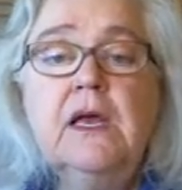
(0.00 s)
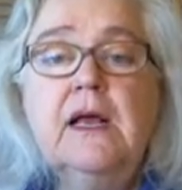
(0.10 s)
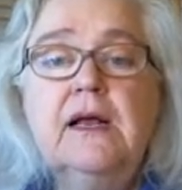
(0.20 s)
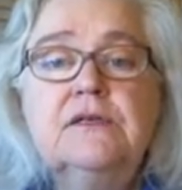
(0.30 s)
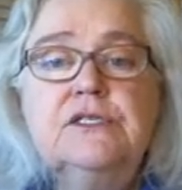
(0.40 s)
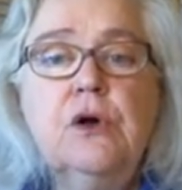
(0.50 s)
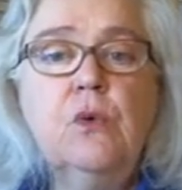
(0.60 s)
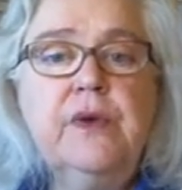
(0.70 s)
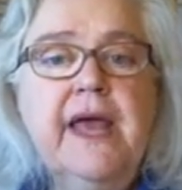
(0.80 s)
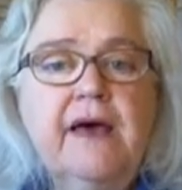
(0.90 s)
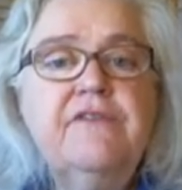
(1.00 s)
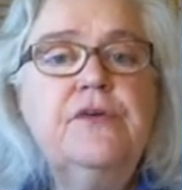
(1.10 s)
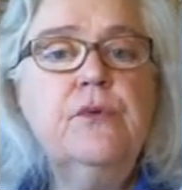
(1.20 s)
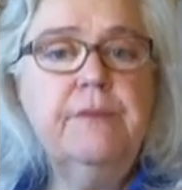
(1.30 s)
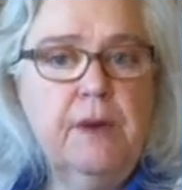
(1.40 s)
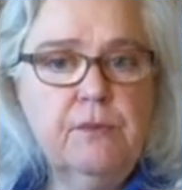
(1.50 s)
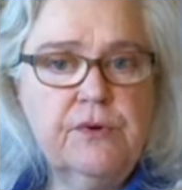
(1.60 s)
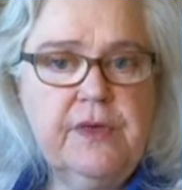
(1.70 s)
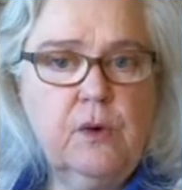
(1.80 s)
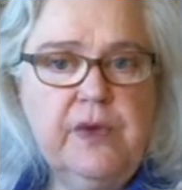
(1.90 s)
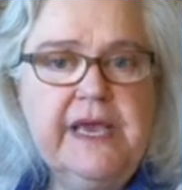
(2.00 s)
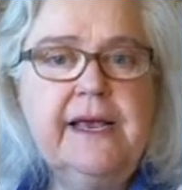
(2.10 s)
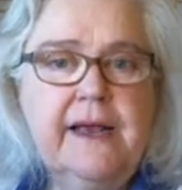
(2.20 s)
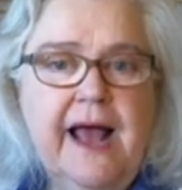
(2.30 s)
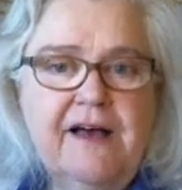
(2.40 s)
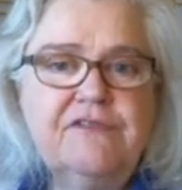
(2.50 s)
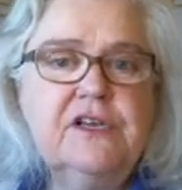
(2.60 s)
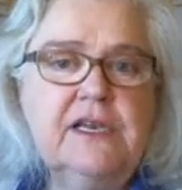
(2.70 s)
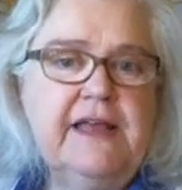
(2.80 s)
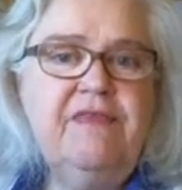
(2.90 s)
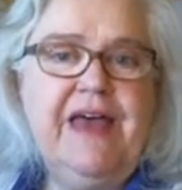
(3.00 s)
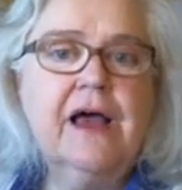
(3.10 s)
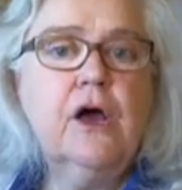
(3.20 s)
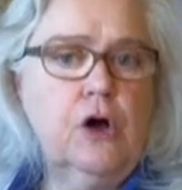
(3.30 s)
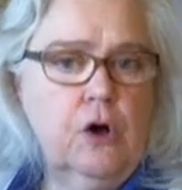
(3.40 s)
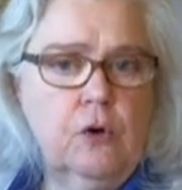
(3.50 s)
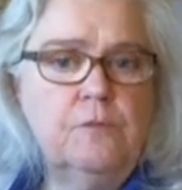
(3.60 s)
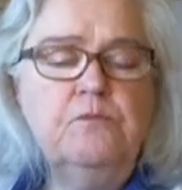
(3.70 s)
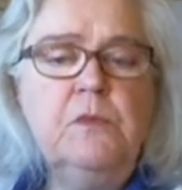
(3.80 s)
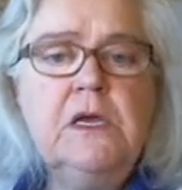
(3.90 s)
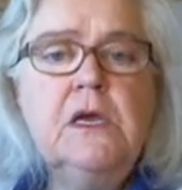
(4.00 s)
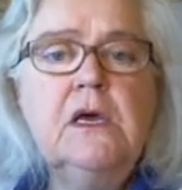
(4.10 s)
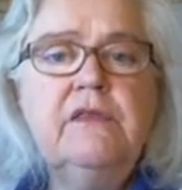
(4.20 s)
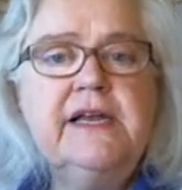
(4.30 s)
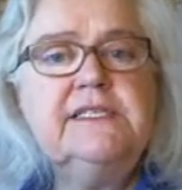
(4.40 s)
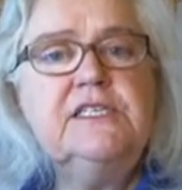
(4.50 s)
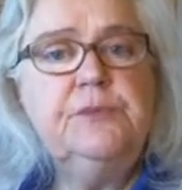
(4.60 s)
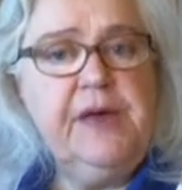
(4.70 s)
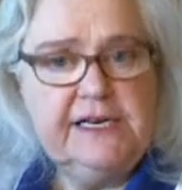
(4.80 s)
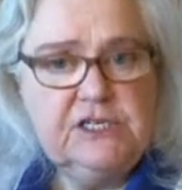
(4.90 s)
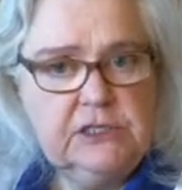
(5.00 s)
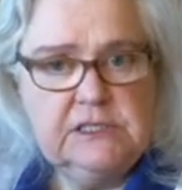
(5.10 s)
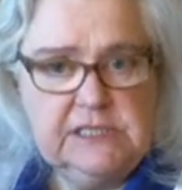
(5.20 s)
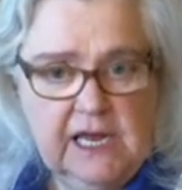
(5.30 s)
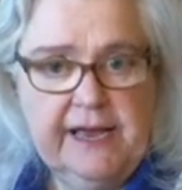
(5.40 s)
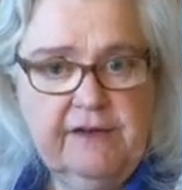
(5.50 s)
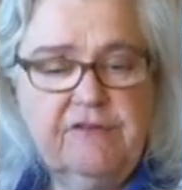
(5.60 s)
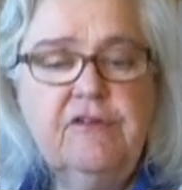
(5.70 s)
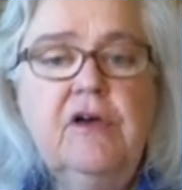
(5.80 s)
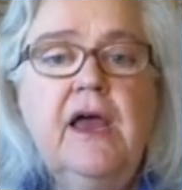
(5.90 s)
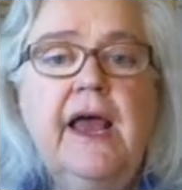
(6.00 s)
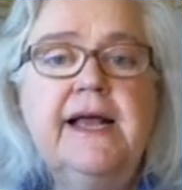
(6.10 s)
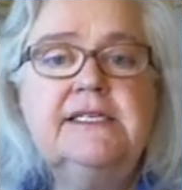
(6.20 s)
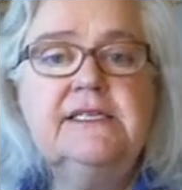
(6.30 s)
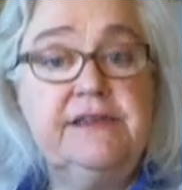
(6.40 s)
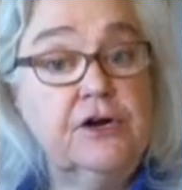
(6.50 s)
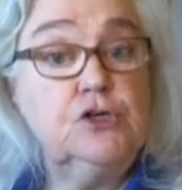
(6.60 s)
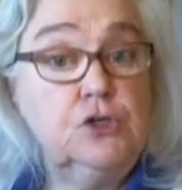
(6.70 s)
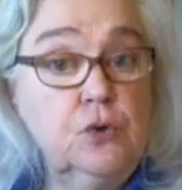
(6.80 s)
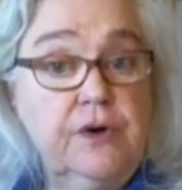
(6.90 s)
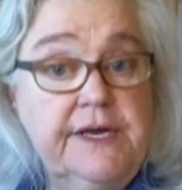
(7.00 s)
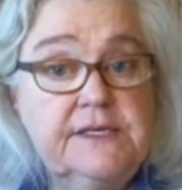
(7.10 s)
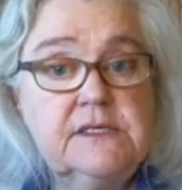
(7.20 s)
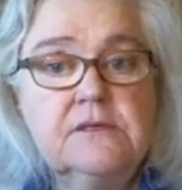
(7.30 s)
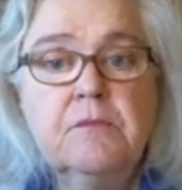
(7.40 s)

So we have to remember that we have to let that go, that it's the patient's life, it's their choice.